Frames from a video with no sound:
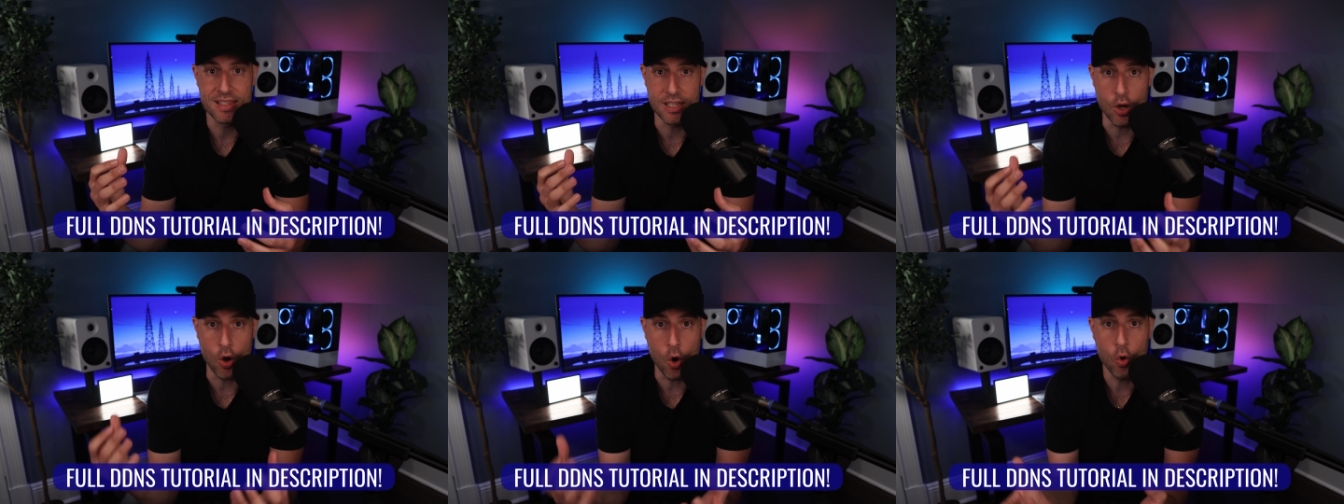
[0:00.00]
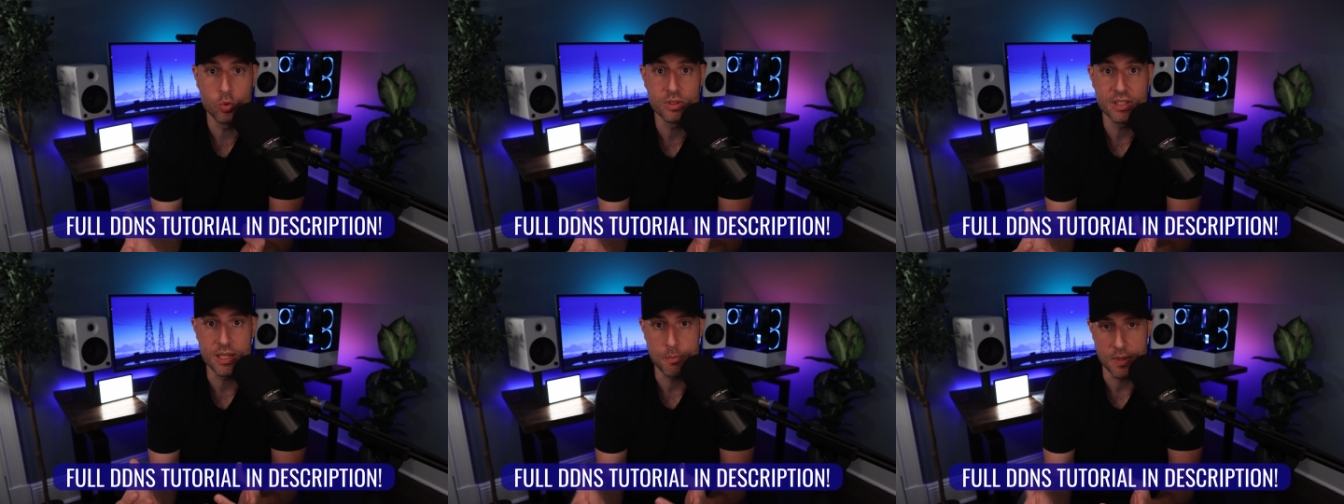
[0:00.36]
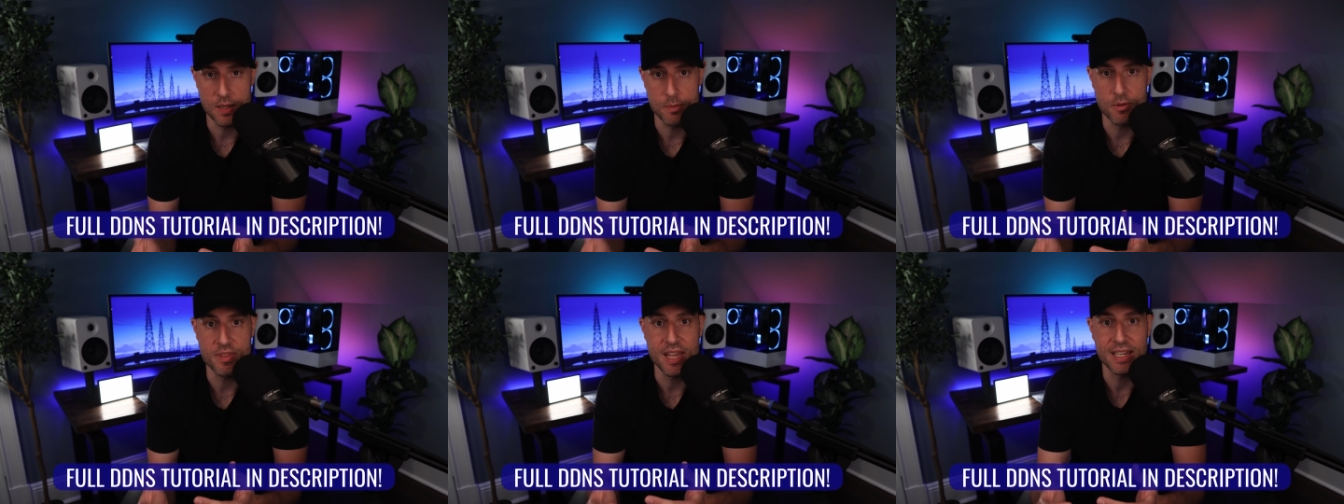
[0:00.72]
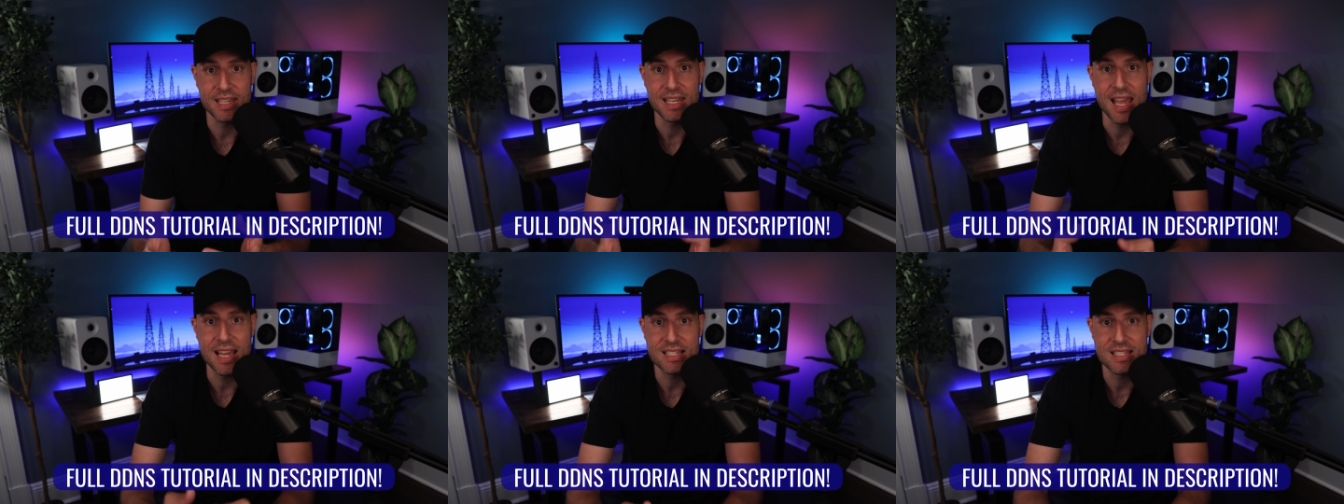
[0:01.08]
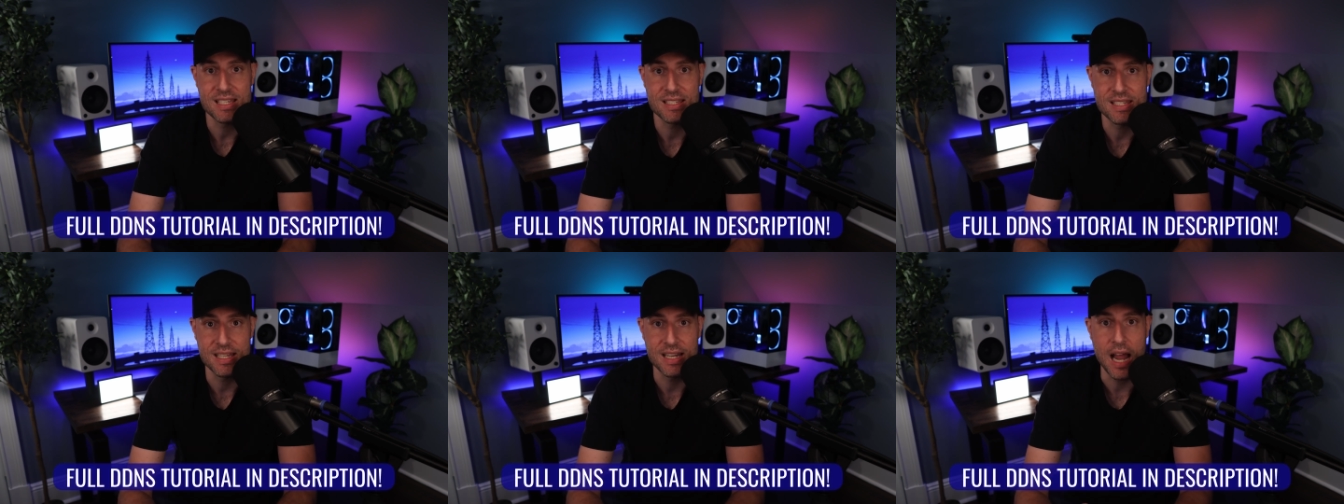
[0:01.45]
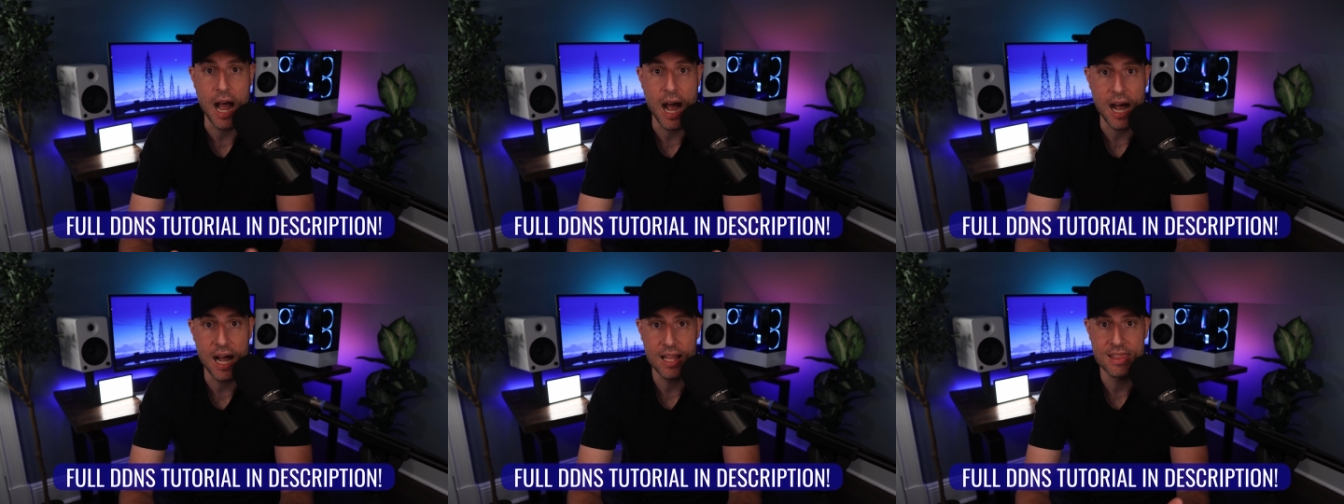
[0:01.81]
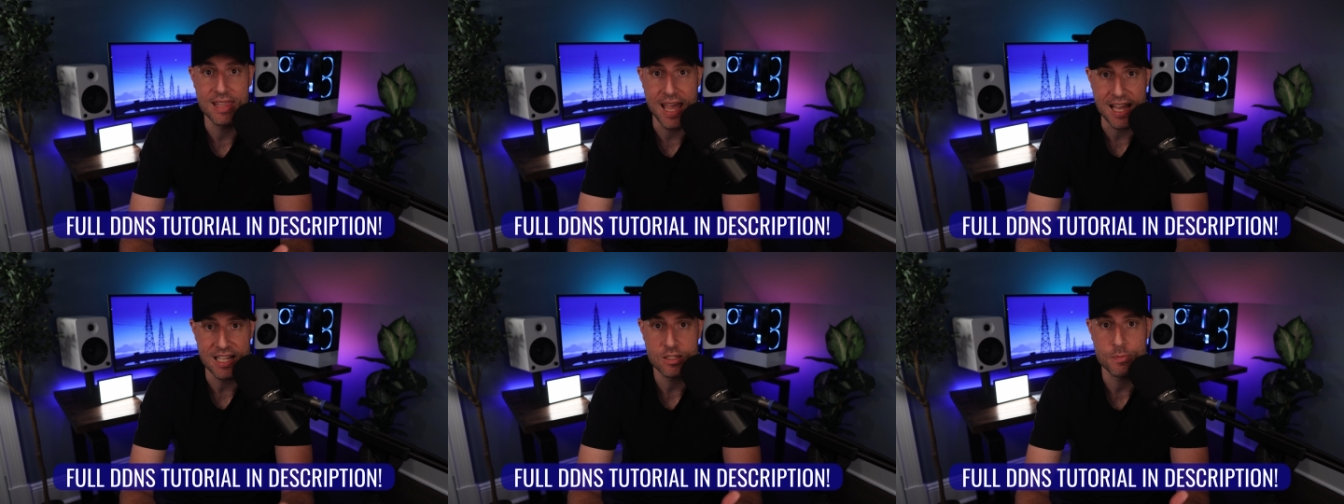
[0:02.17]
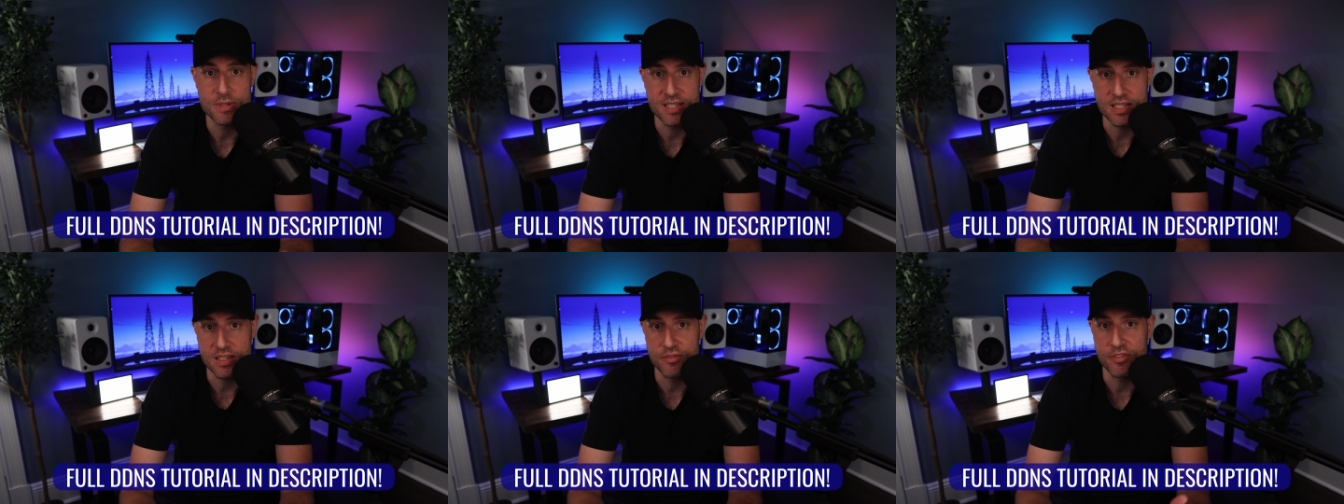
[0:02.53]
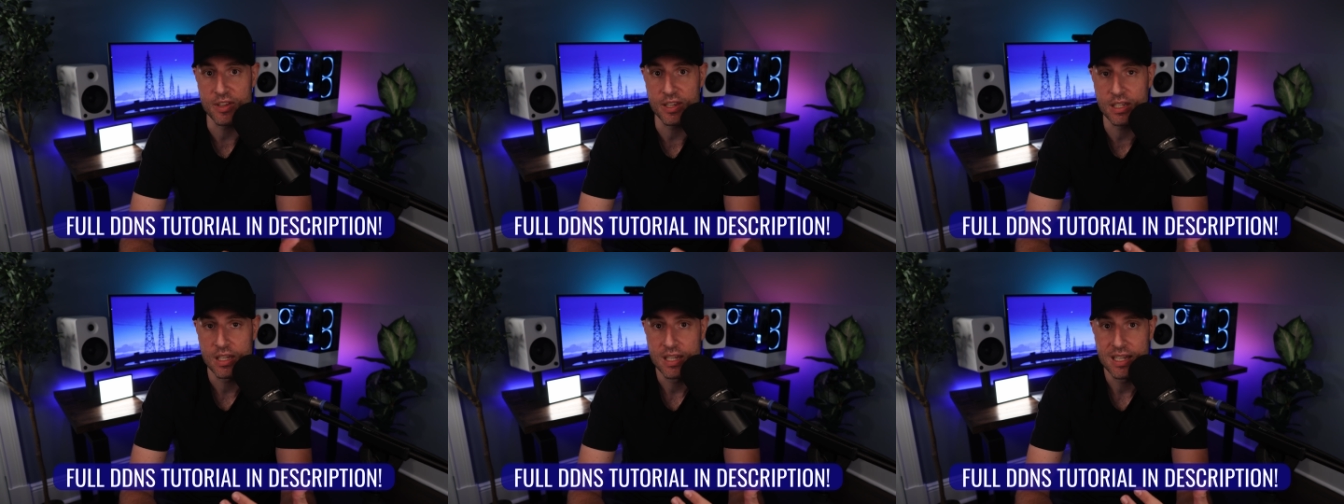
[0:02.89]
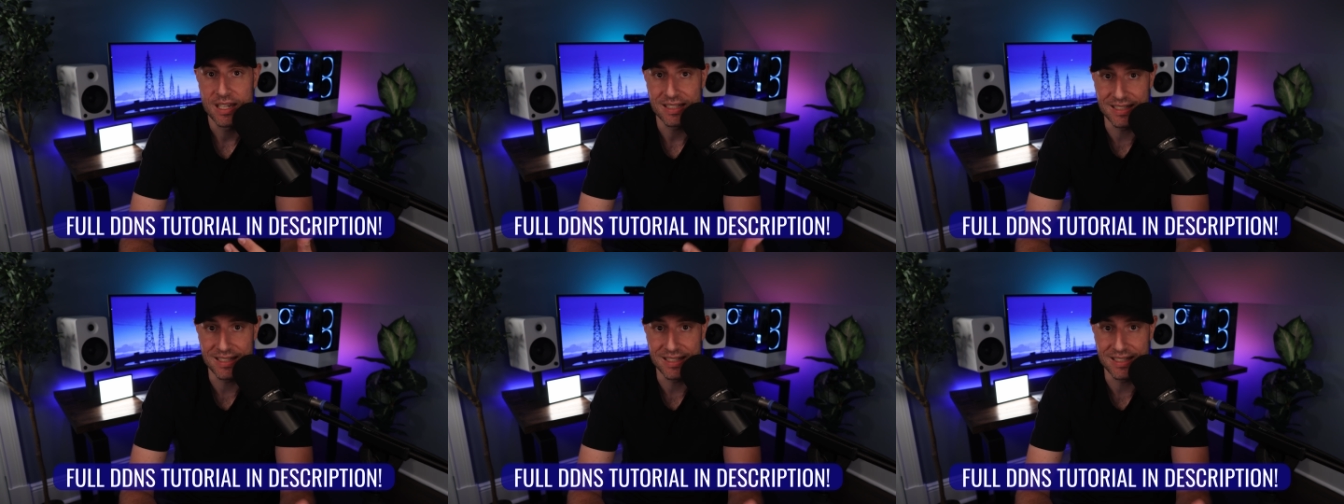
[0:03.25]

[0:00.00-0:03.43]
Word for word: the only people that can access it on that specific